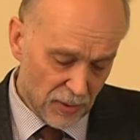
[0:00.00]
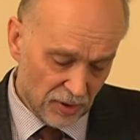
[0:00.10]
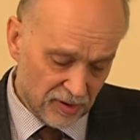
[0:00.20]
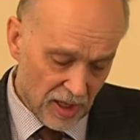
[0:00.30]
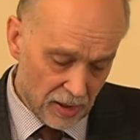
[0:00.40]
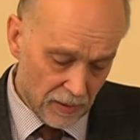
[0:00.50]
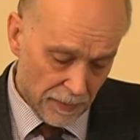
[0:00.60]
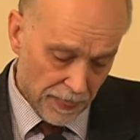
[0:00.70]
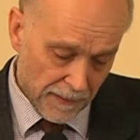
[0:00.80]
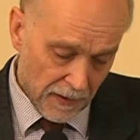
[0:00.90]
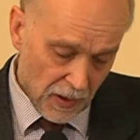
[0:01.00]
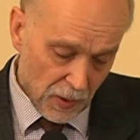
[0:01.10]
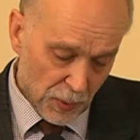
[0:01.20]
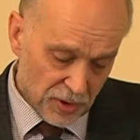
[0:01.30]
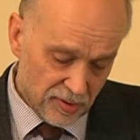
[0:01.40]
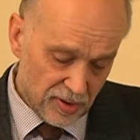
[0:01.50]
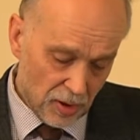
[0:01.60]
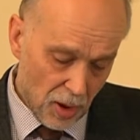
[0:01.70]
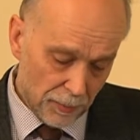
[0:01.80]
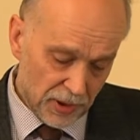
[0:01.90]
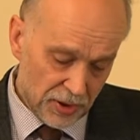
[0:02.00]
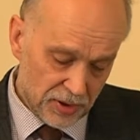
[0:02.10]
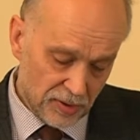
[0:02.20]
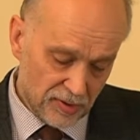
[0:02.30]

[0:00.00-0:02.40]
Marcel, which is accomplishing